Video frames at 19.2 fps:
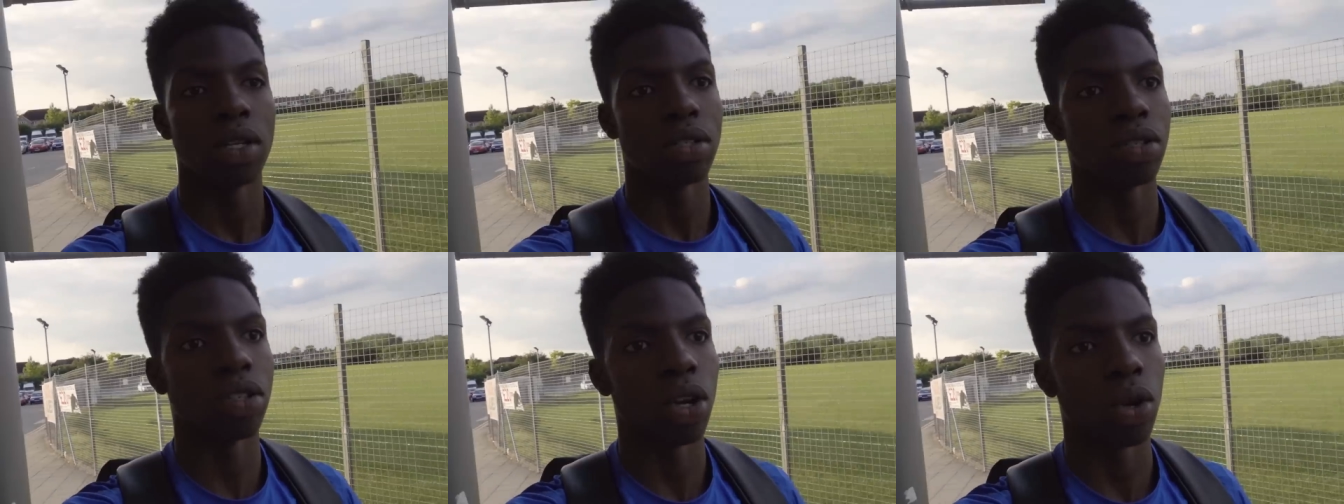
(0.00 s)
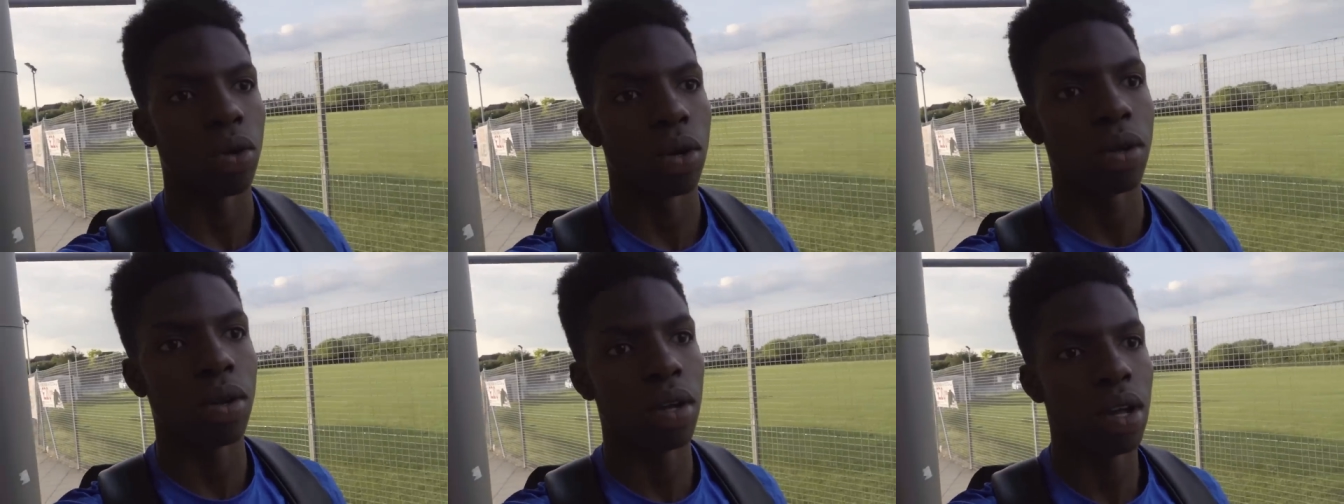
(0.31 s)

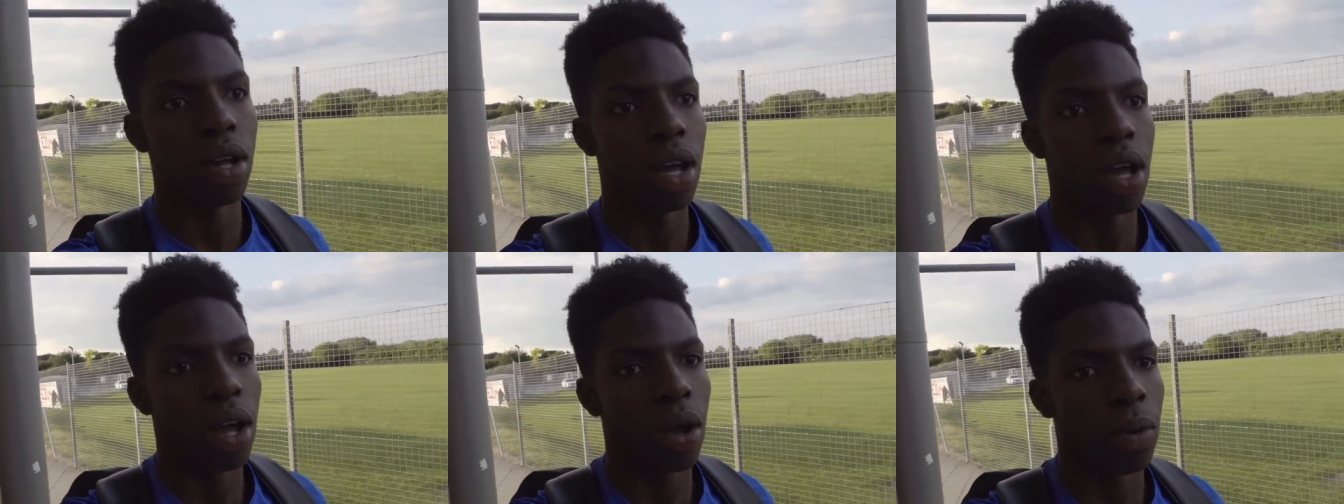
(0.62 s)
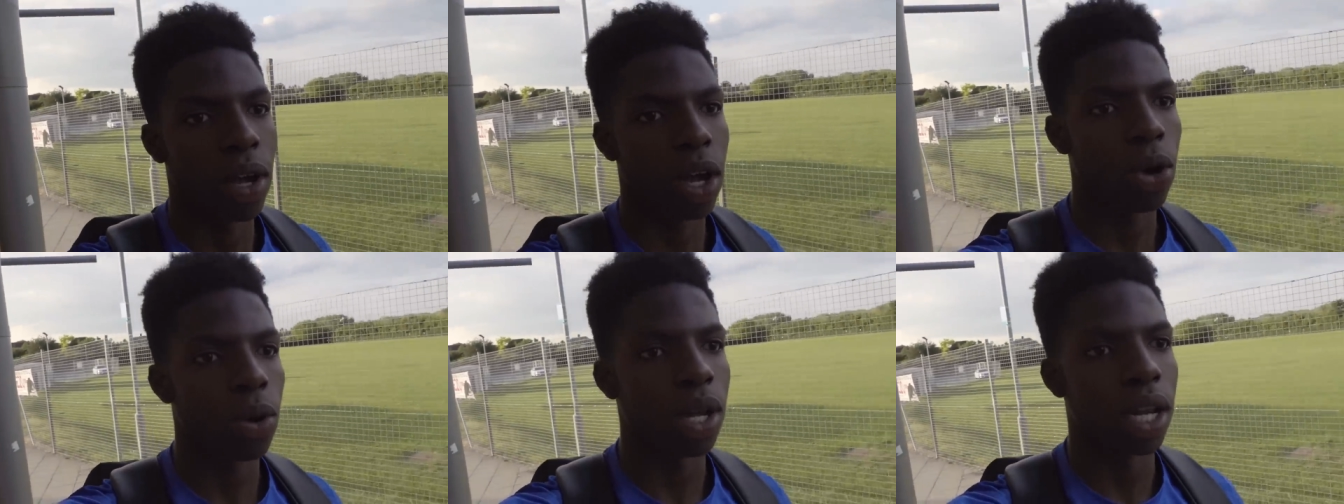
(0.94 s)
So,
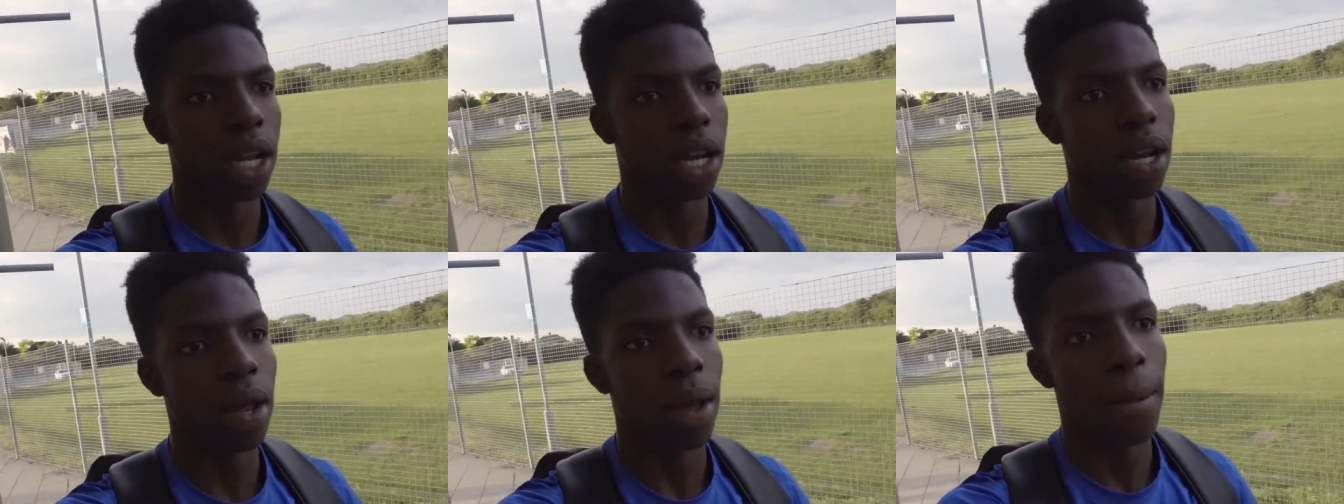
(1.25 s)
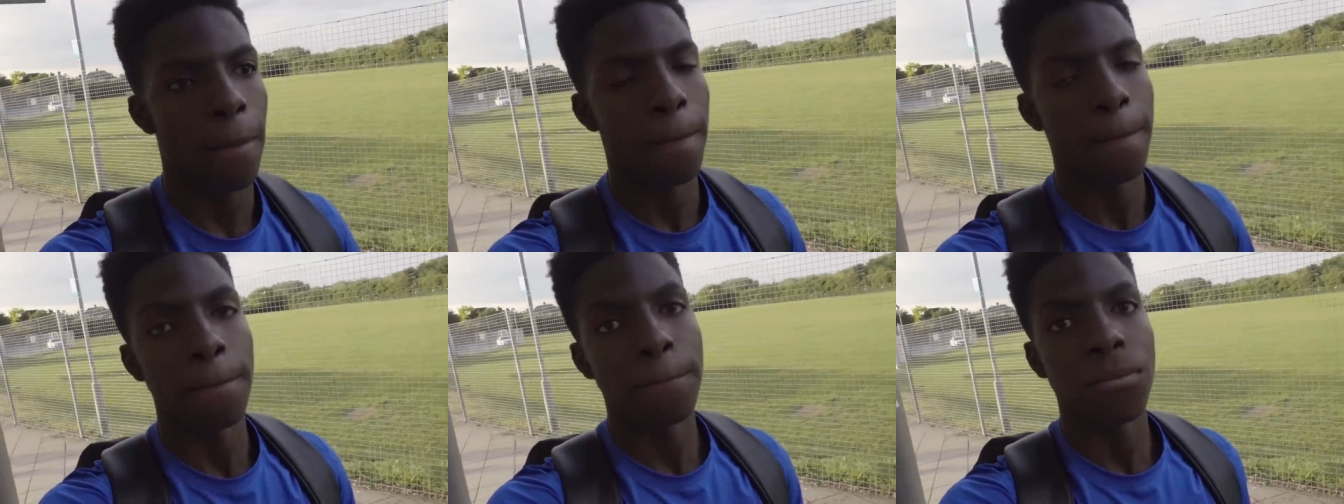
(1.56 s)
we're going in,
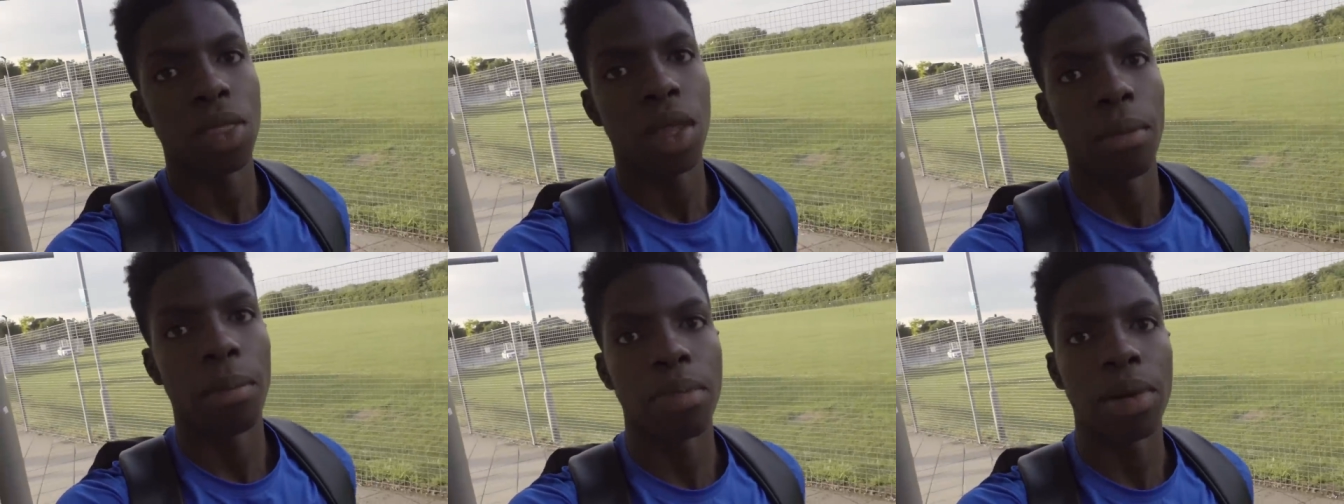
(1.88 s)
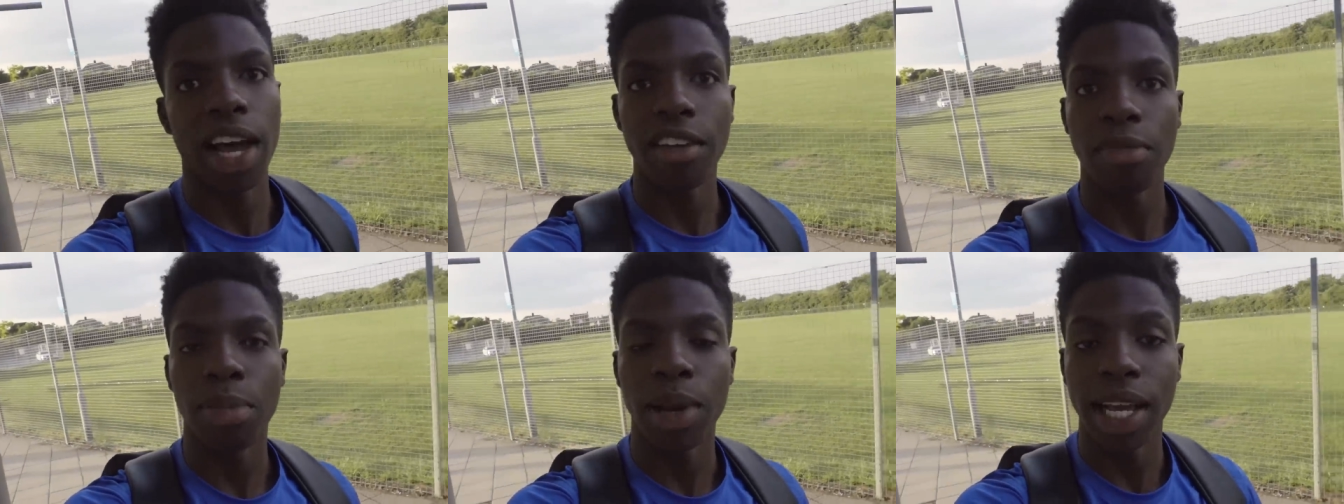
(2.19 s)

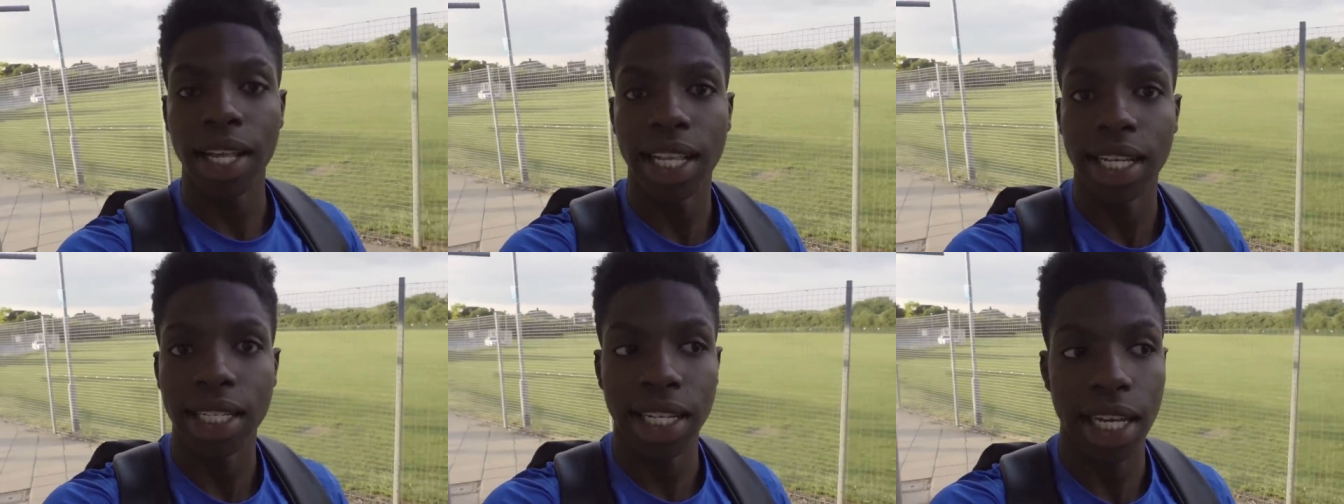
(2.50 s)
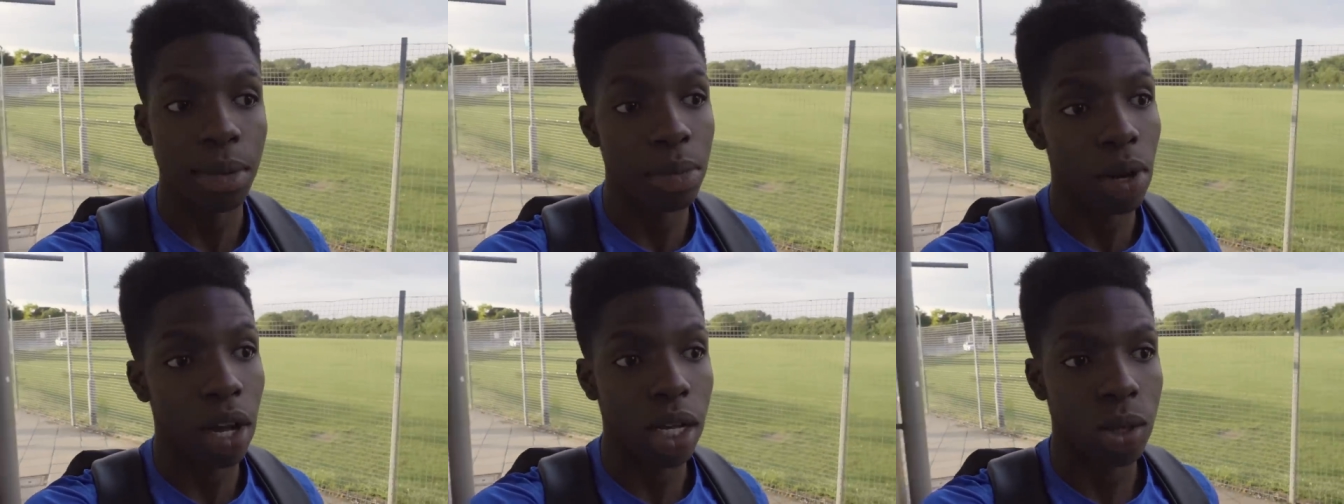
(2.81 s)
Blythe played this
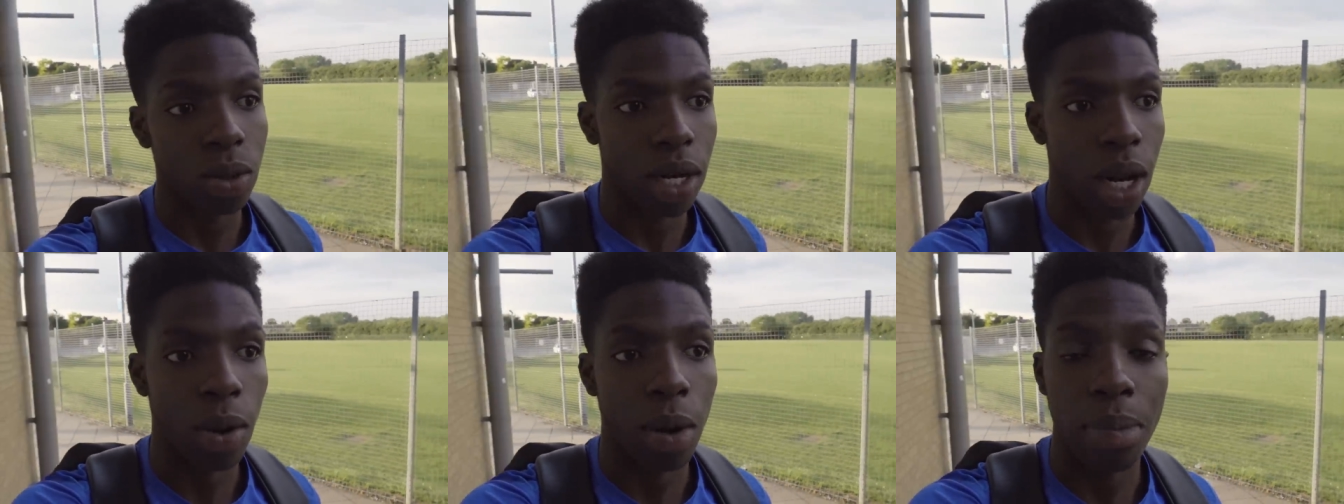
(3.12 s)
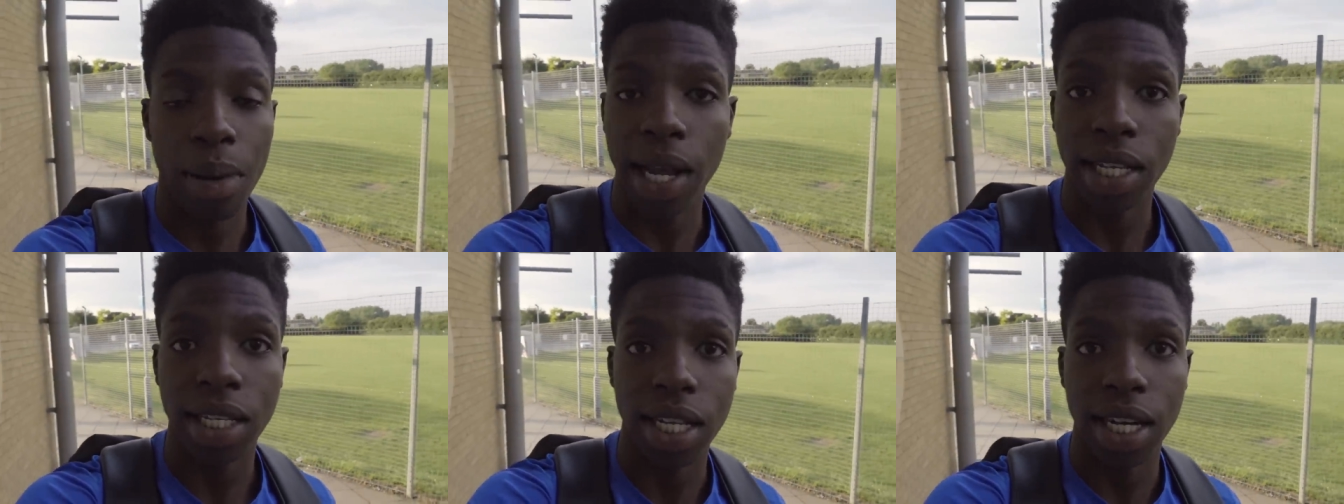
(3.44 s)
team last week They were
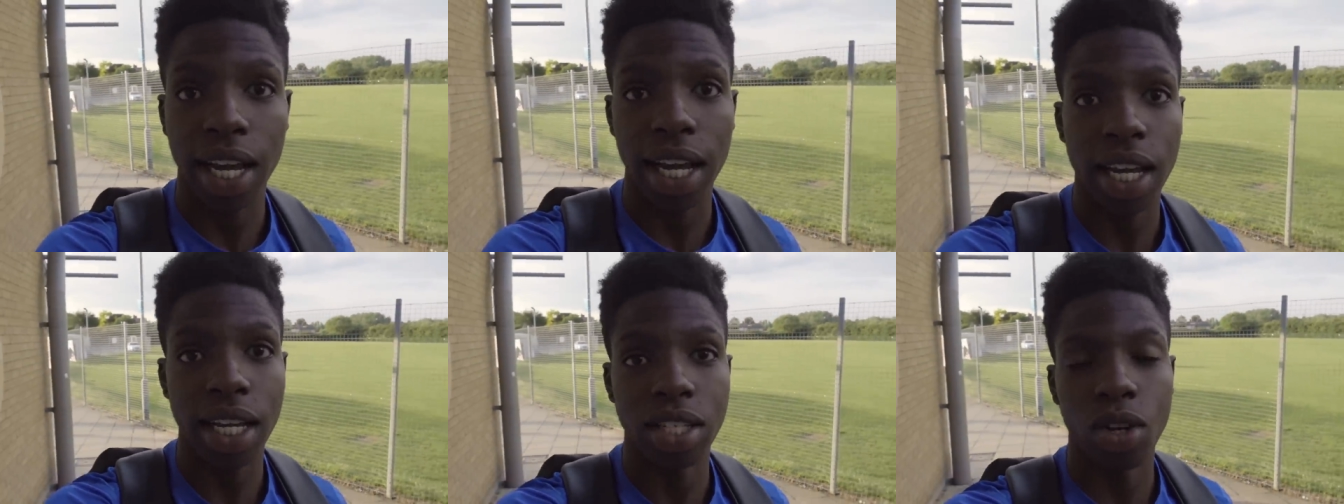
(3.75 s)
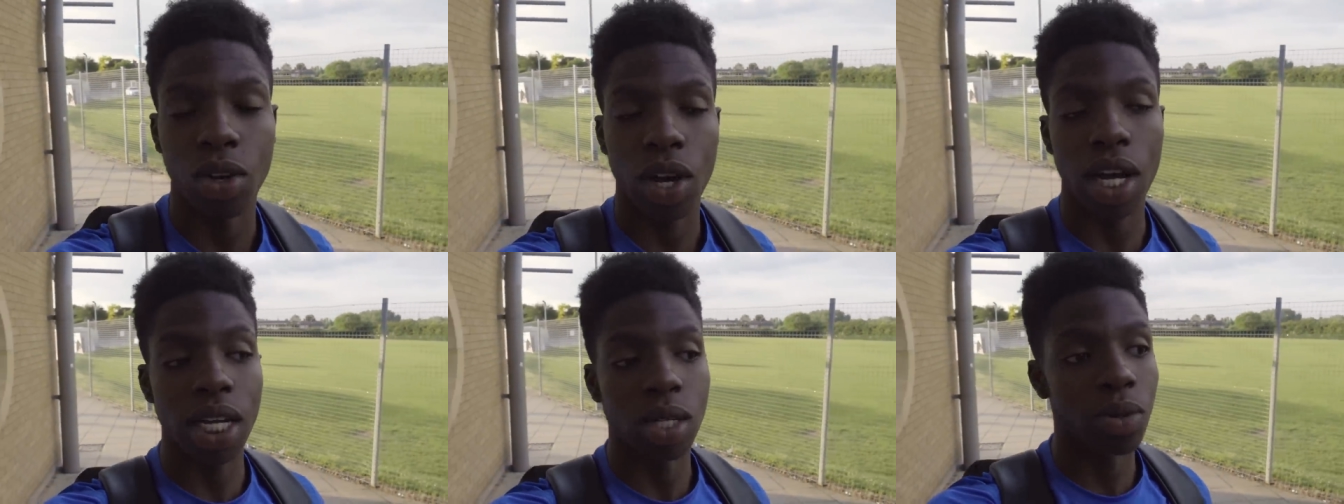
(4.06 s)
playing today,
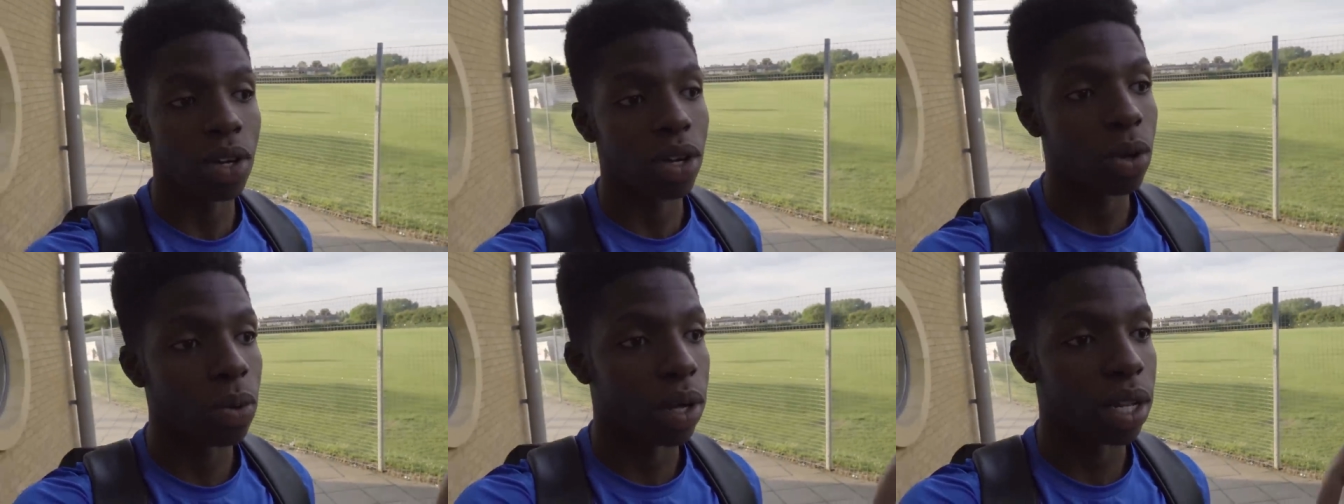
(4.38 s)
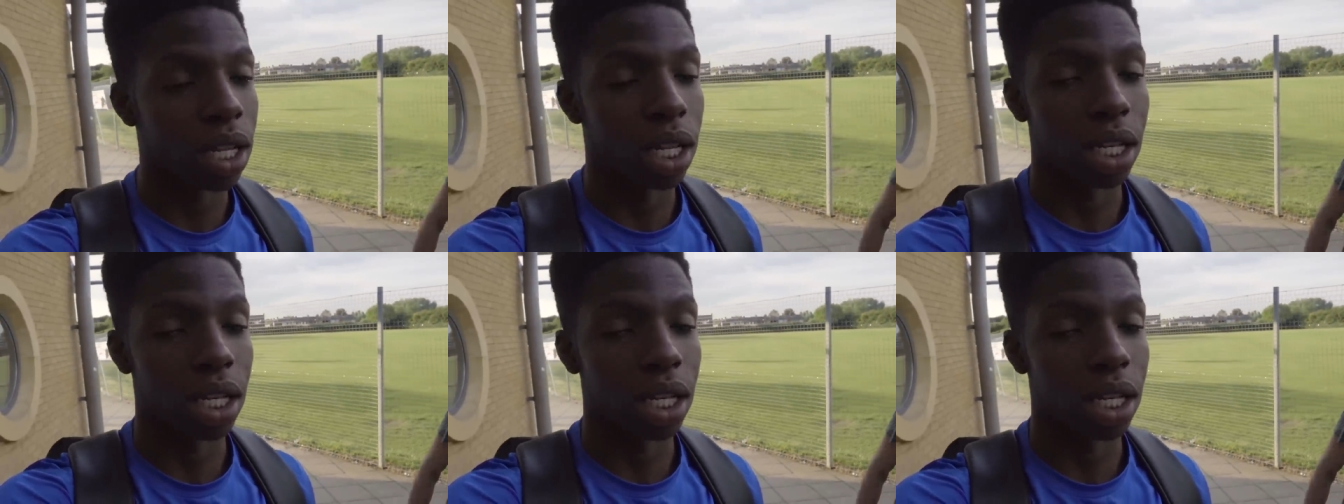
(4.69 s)
so guys, we're going to win